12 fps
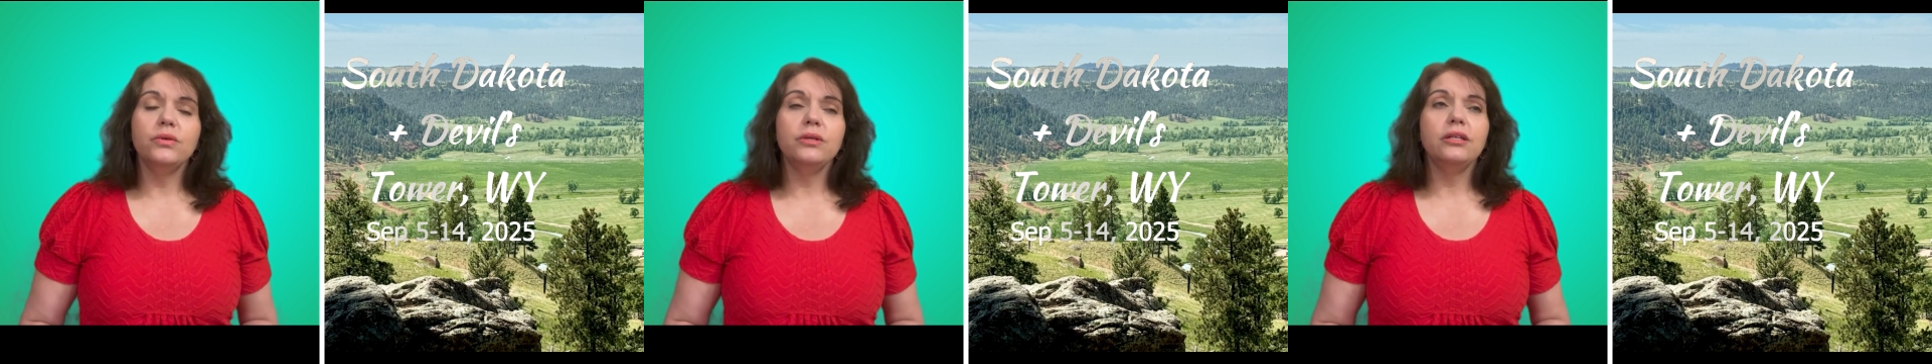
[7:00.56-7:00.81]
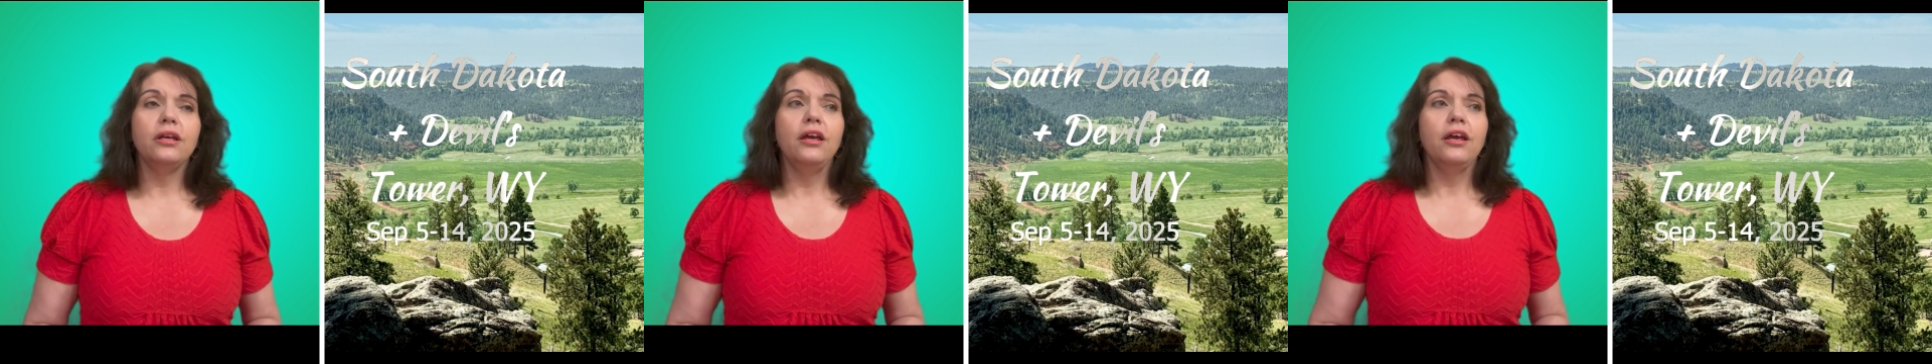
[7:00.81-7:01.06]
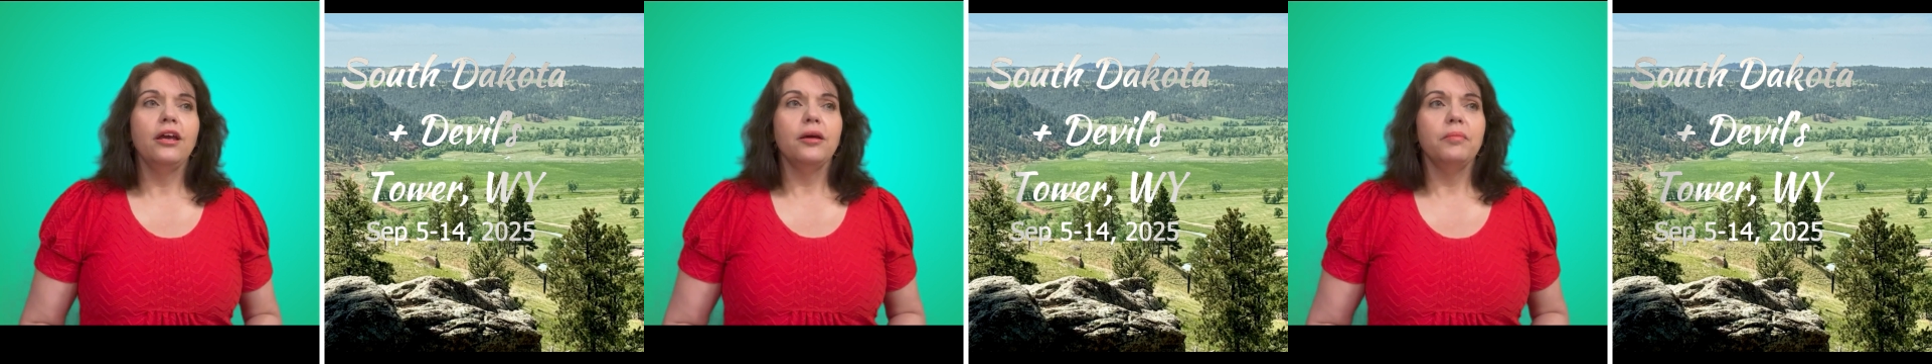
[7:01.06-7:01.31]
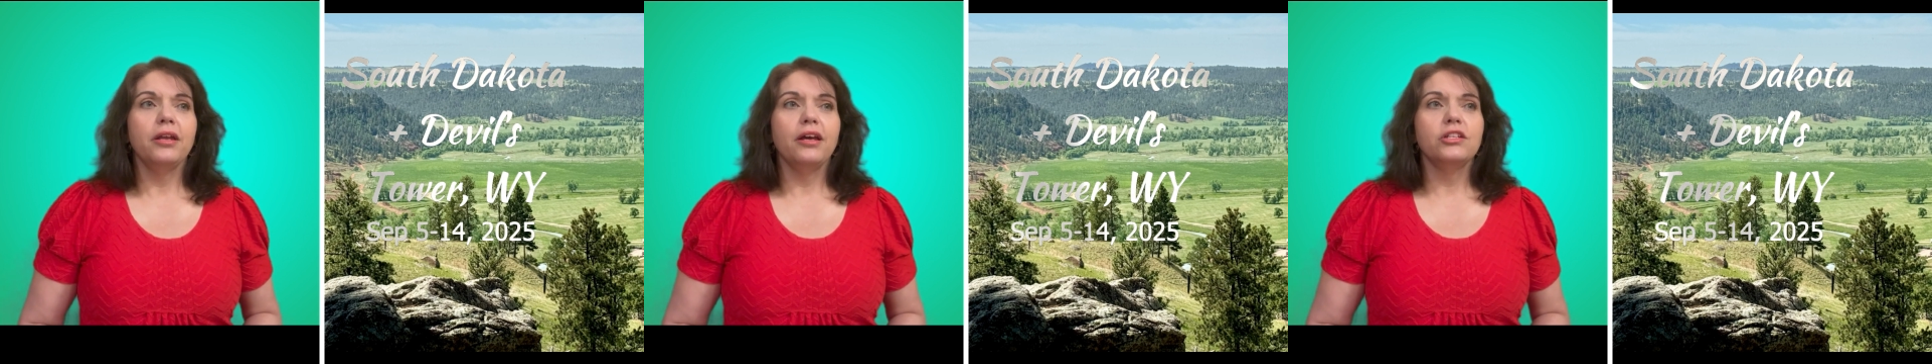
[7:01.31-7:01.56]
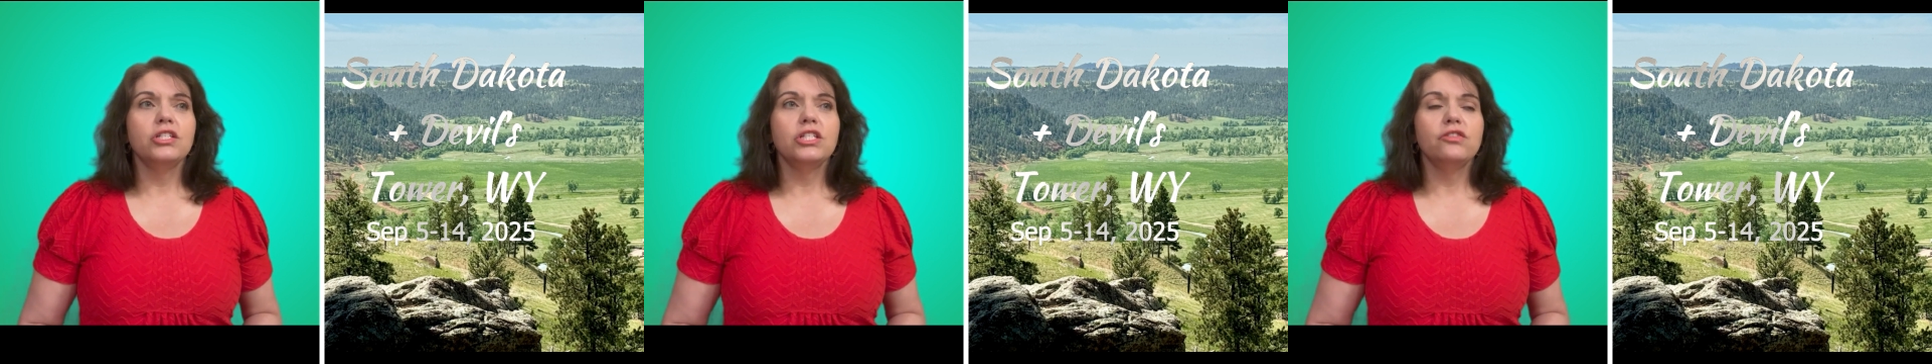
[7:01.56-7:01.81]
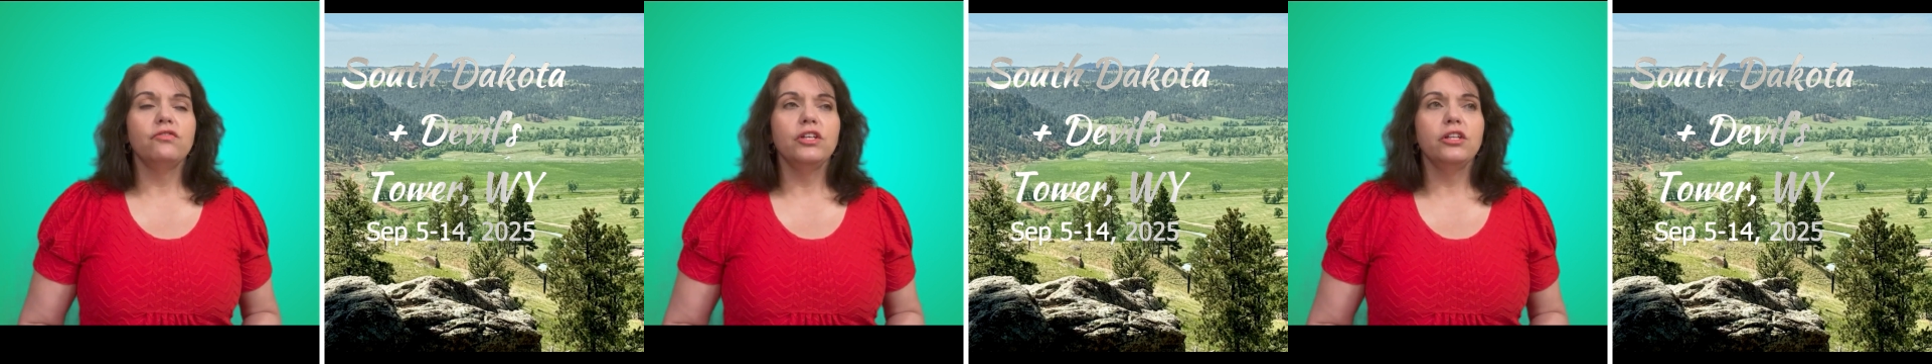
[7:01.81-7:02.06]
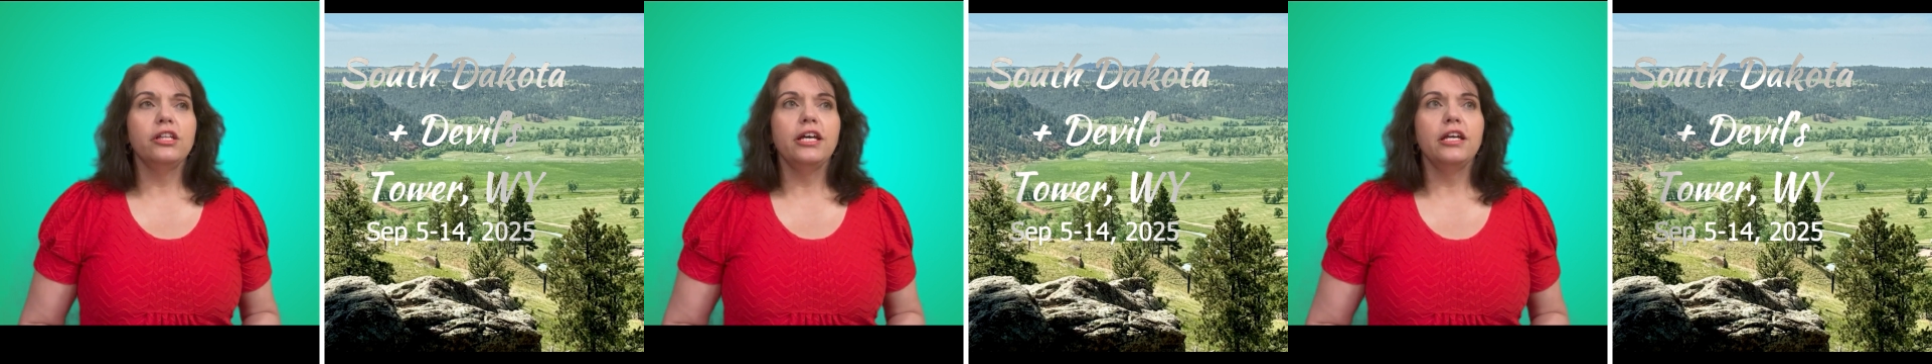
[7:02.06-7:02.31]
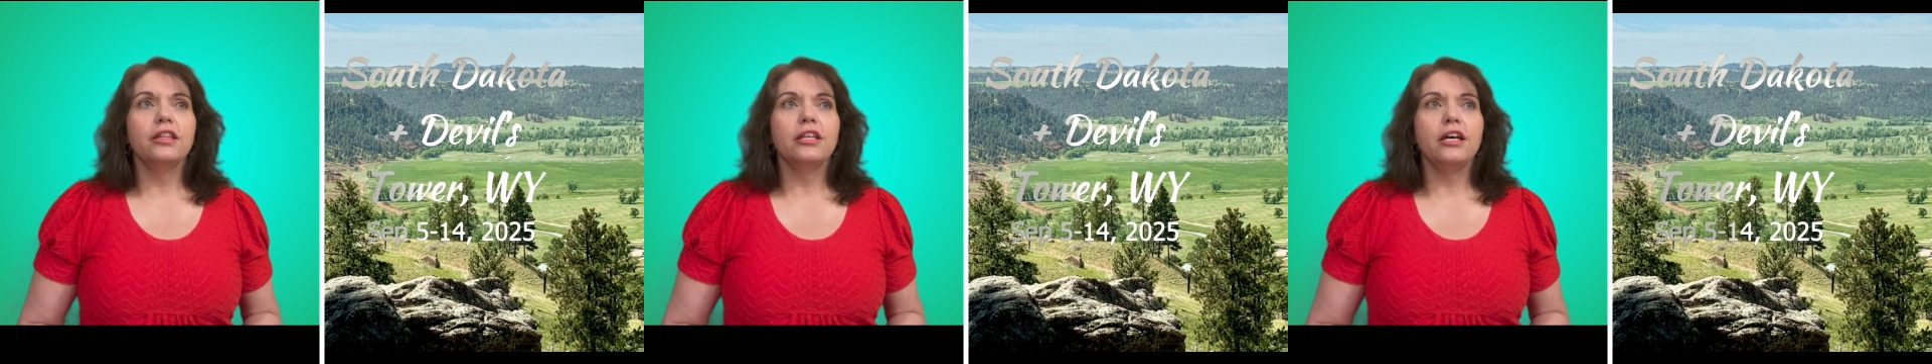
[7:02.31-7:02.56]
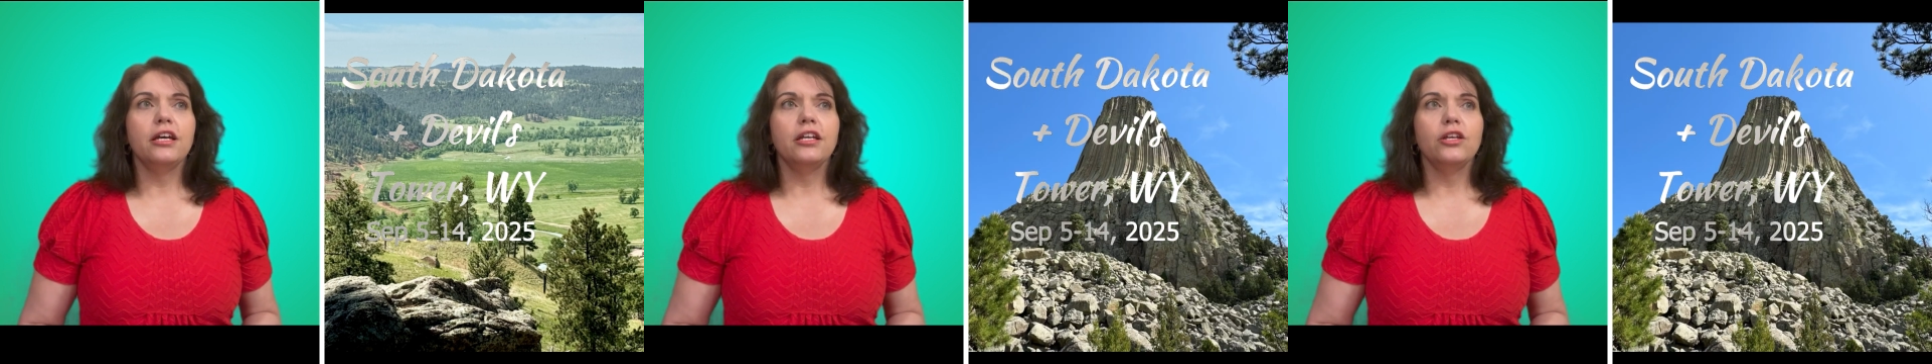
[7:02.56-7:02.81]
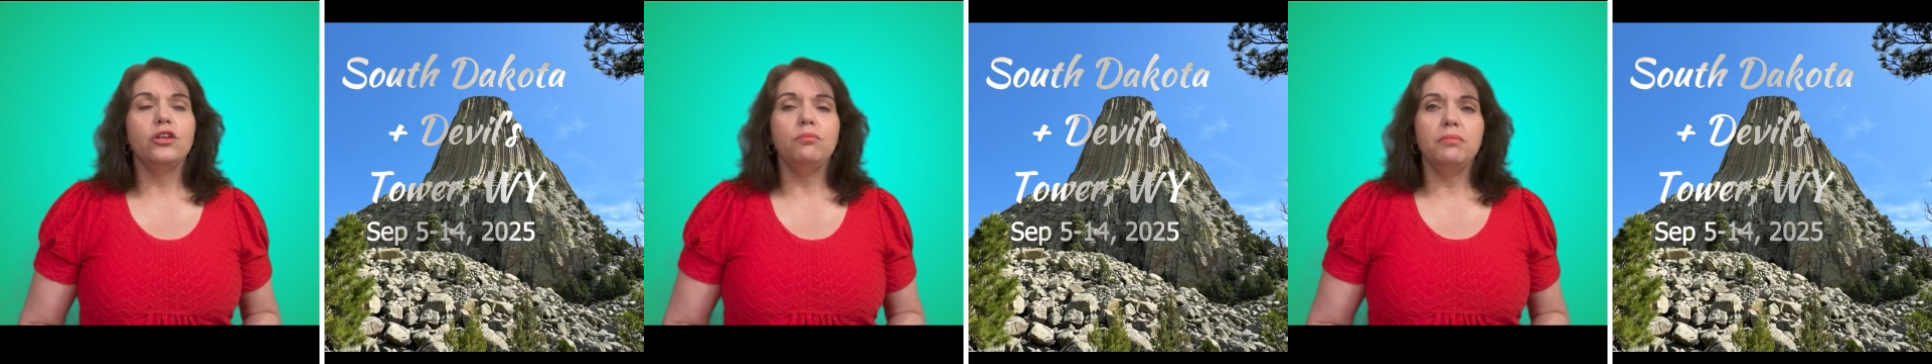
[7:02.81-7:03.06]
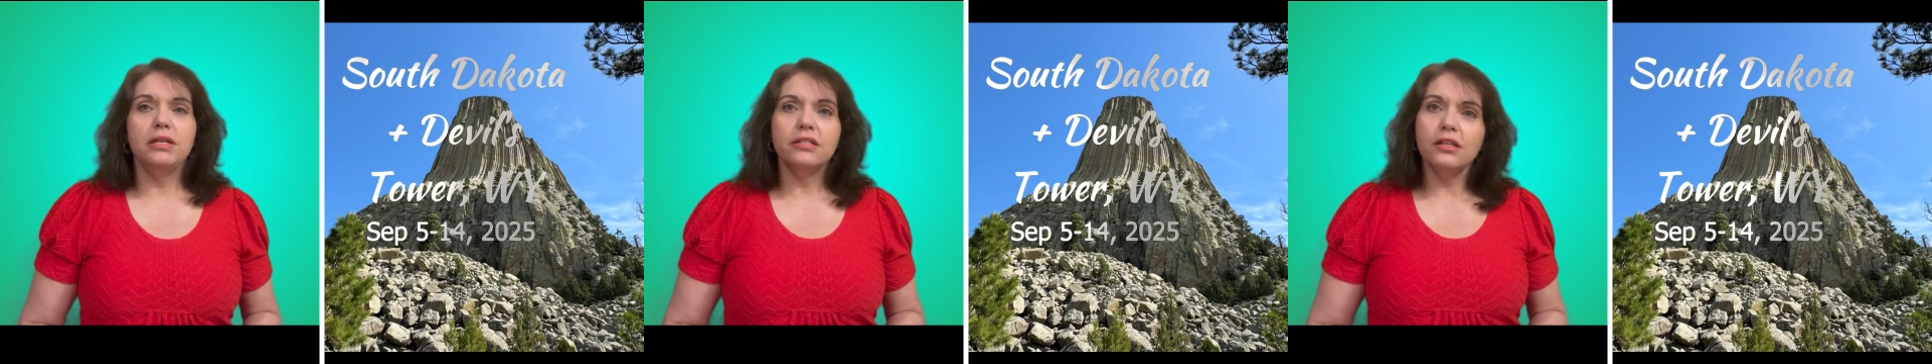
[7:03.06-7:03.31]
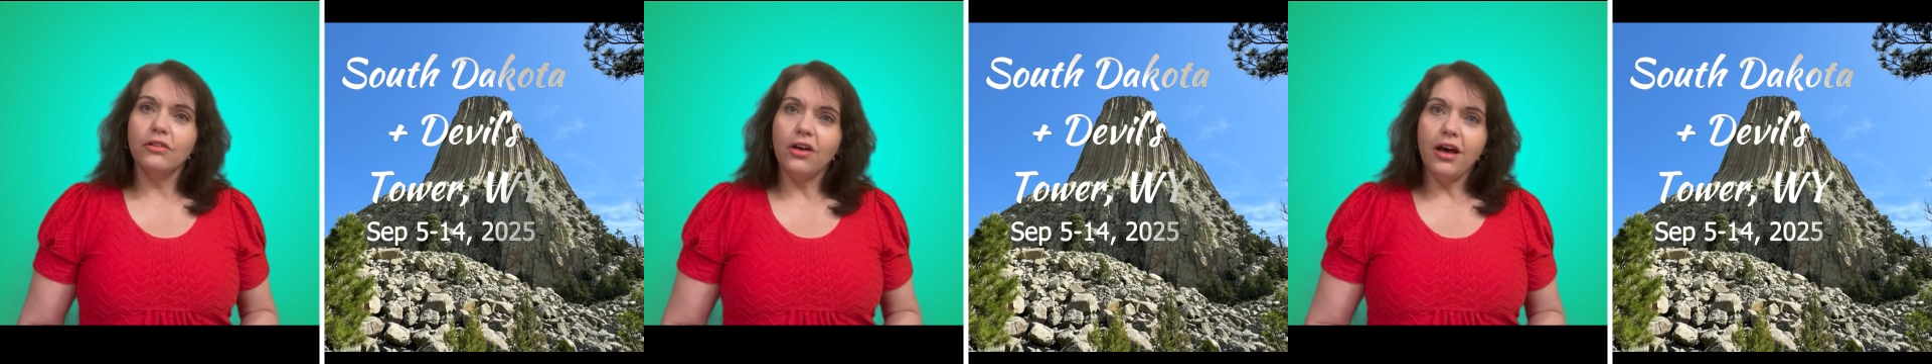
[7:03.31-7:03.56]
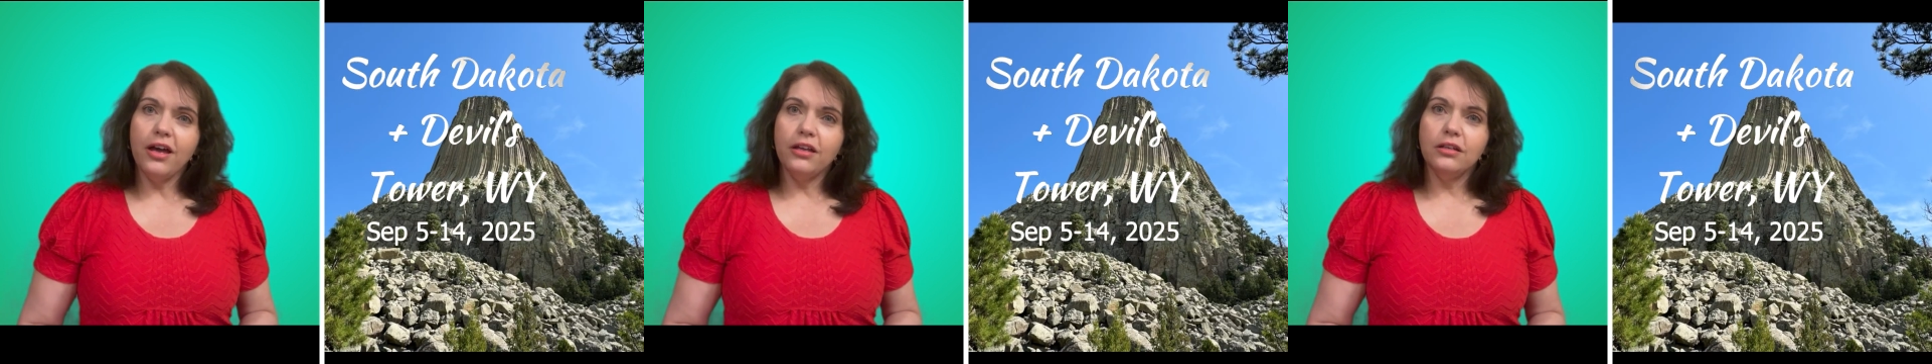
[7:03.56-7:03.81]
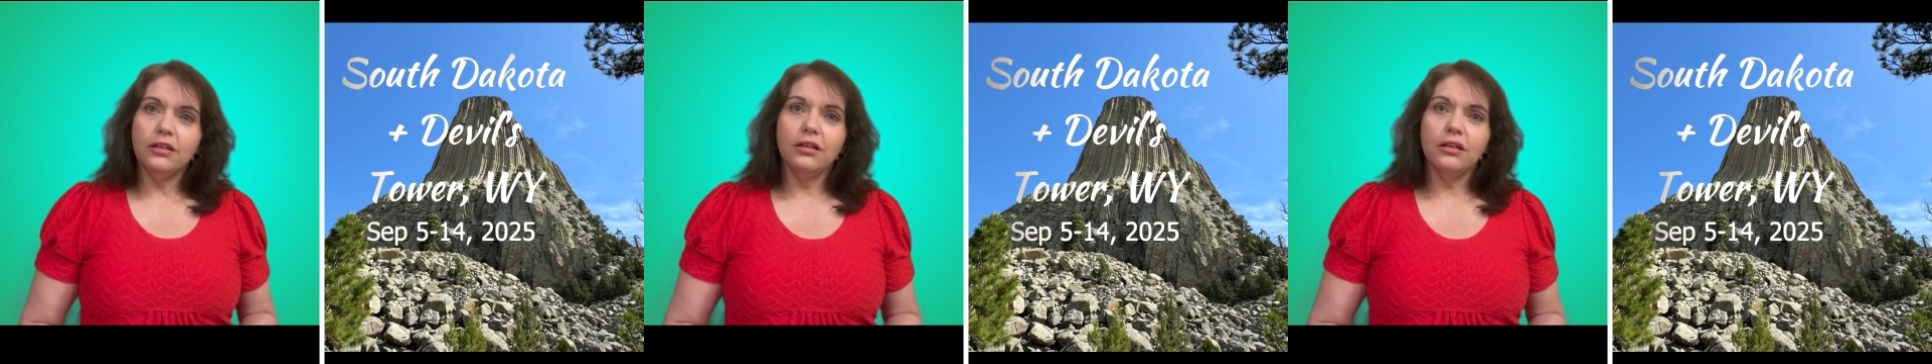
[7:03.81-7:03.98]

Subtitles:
it, but I just feel like that you miss a lot